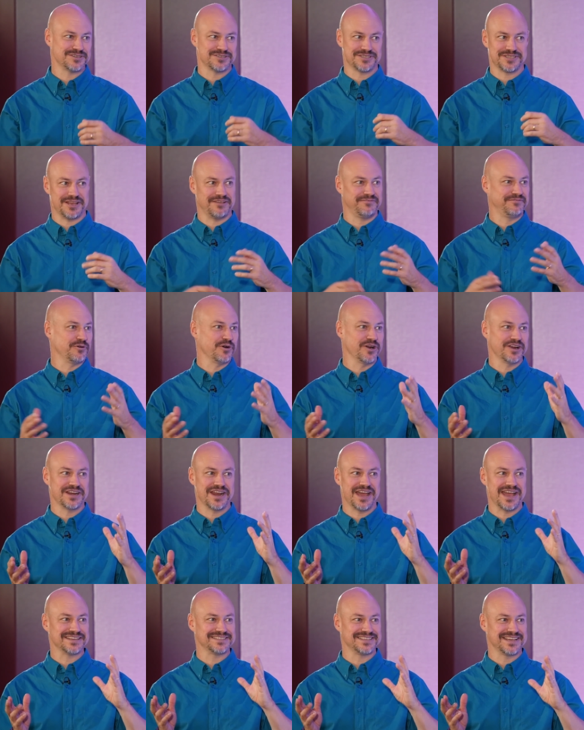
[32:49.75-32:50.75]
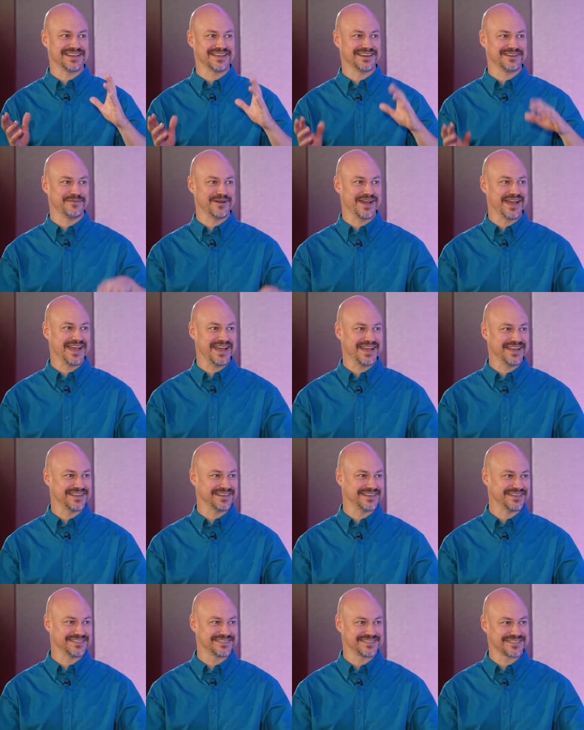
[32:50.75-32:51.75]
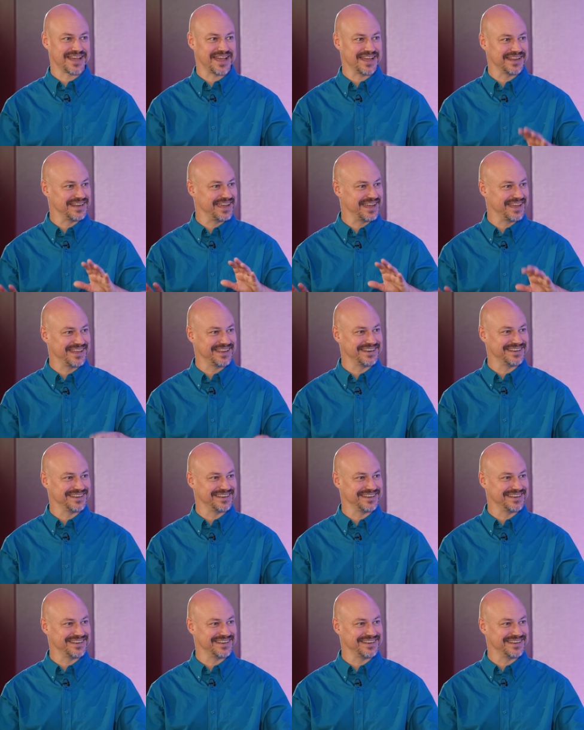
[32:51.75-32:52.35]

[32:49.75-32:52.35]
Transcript: are self-organizing in a way, and Skynet?